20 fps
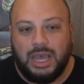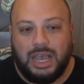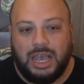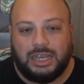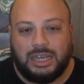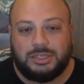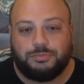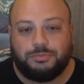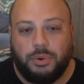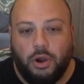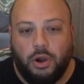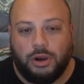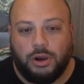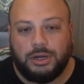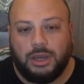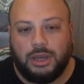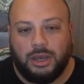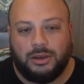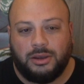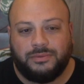as part
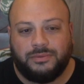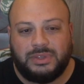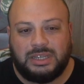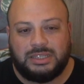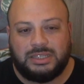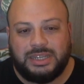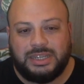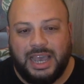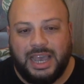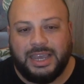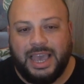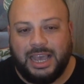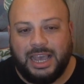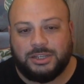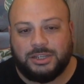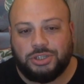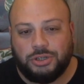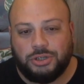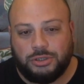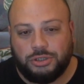of the attack
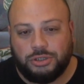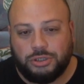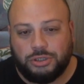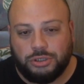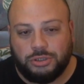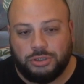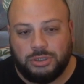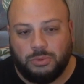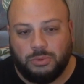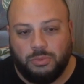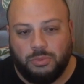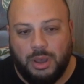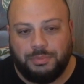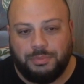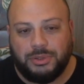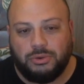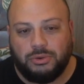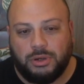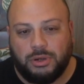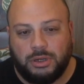action on your turn, the
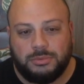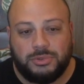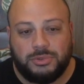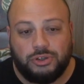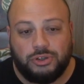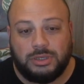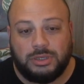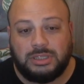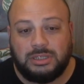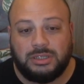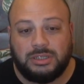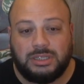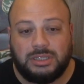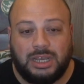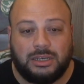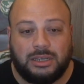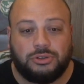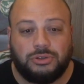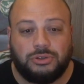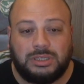weapon or unarmed strike deals an
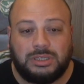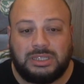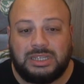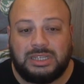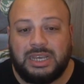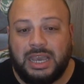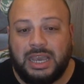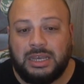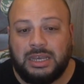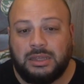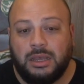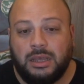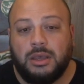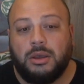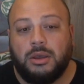extra d8